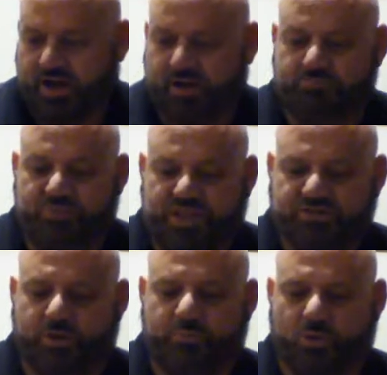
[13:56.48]
These
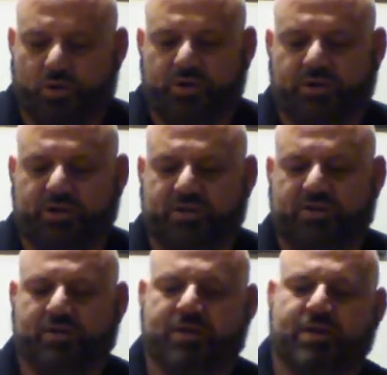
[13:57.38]
are important.
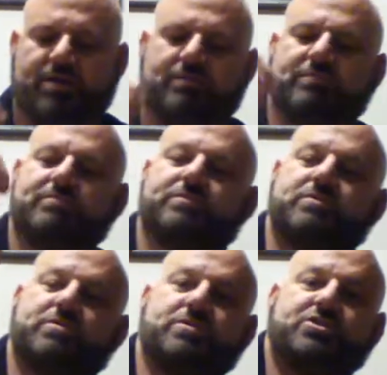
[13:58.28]

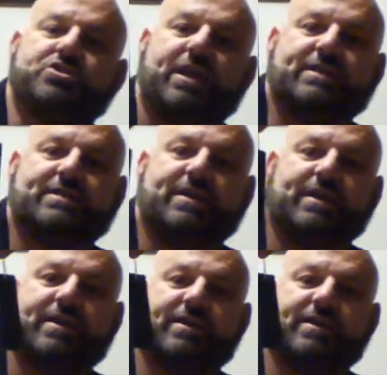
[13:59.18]
Strike stick.